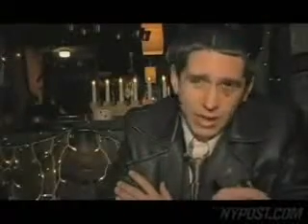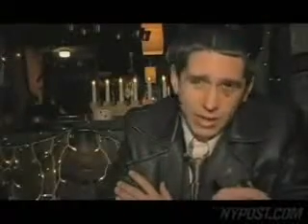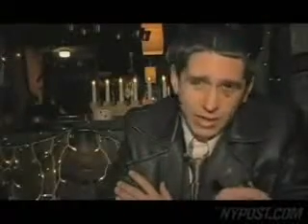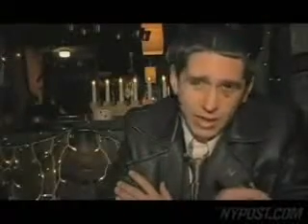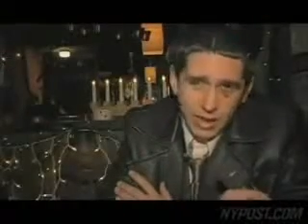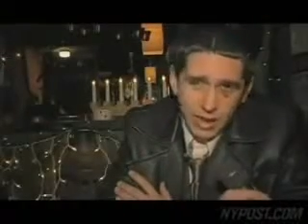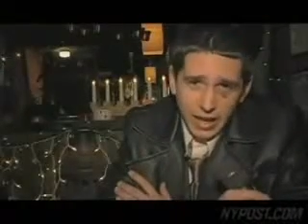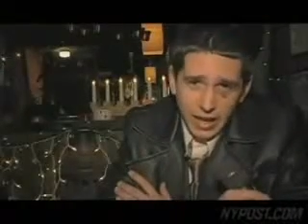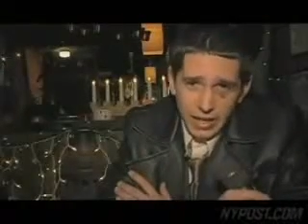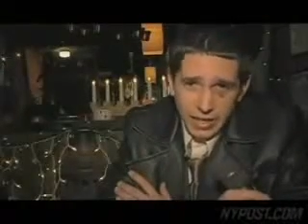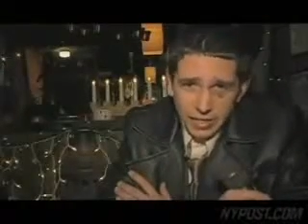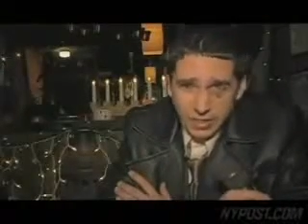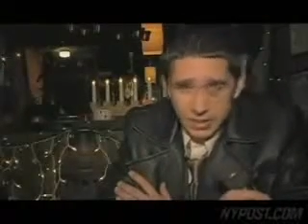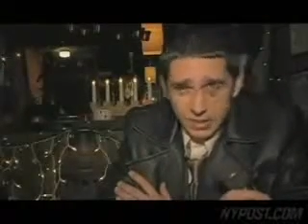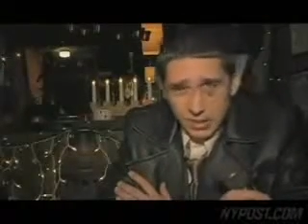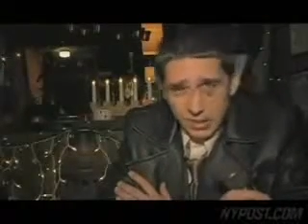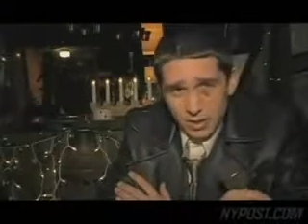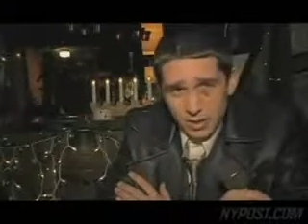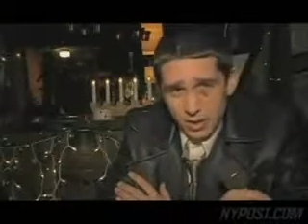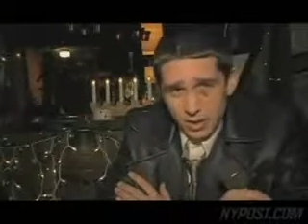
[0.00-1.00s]
A guy
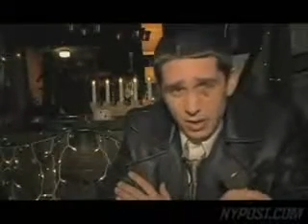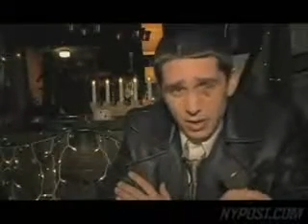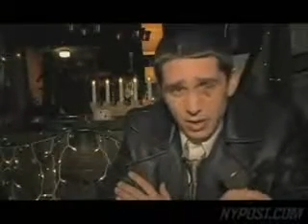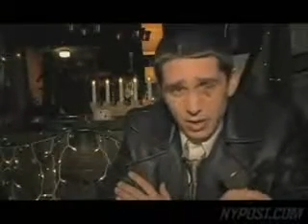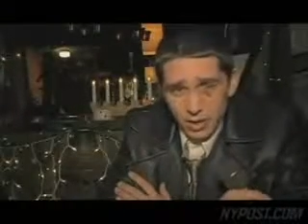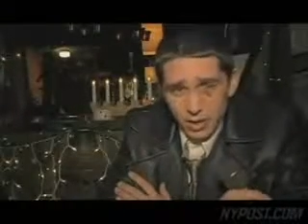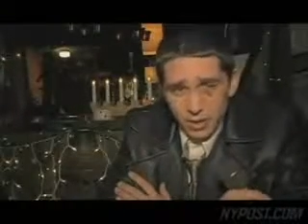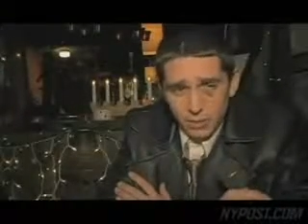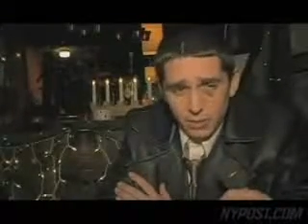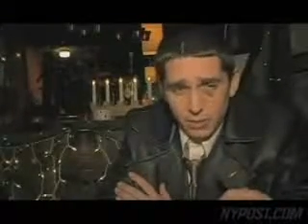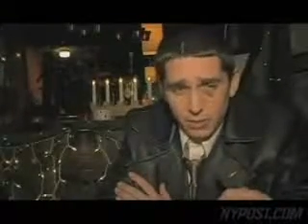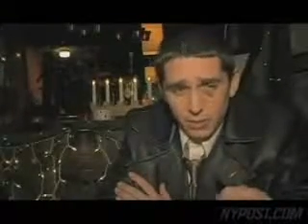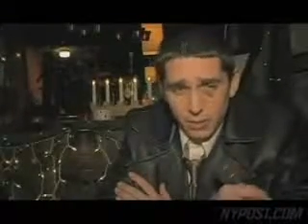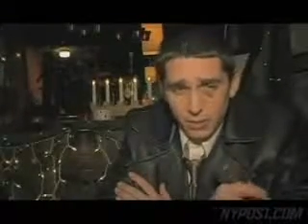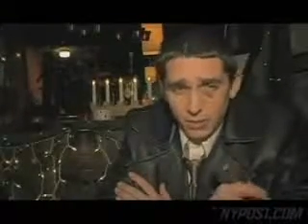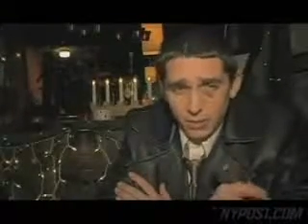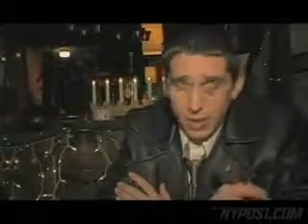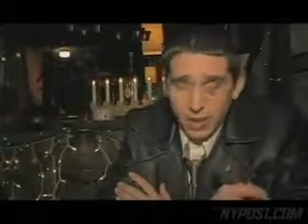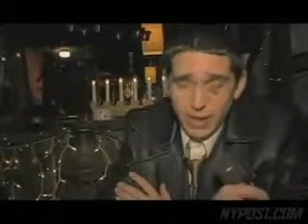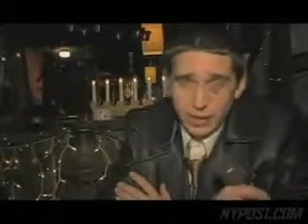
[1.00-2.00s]

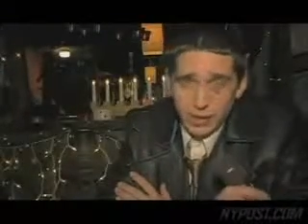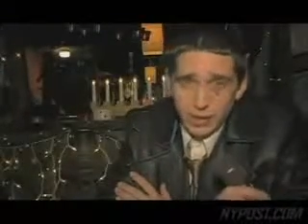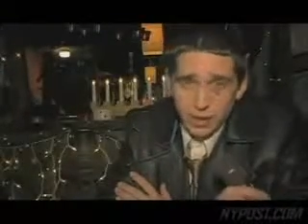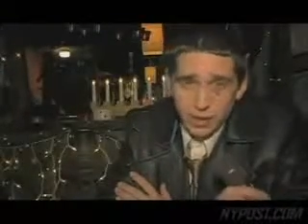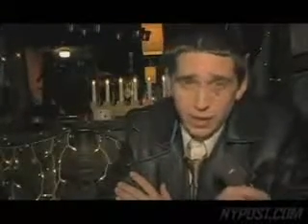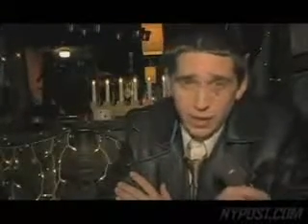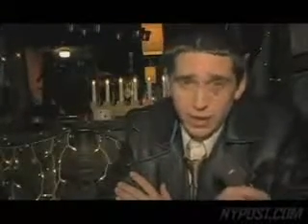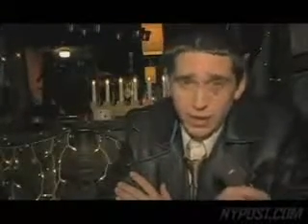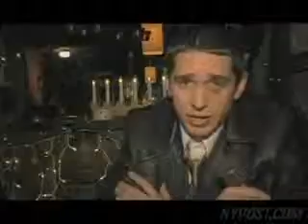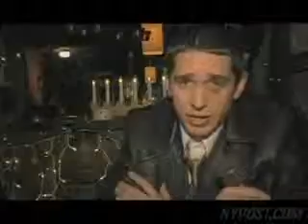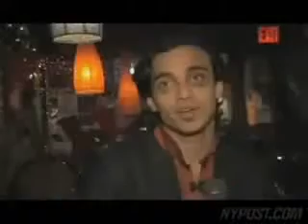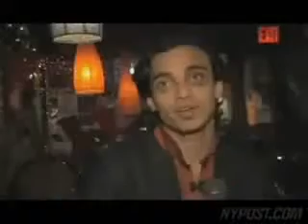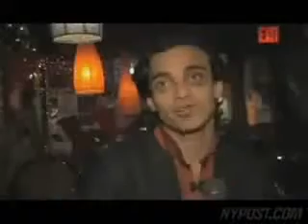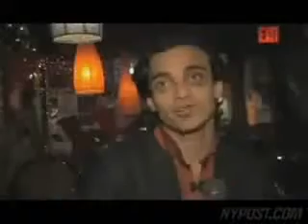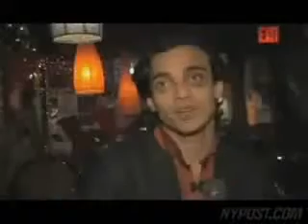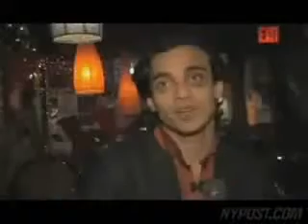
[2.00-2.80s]
in the back of the train.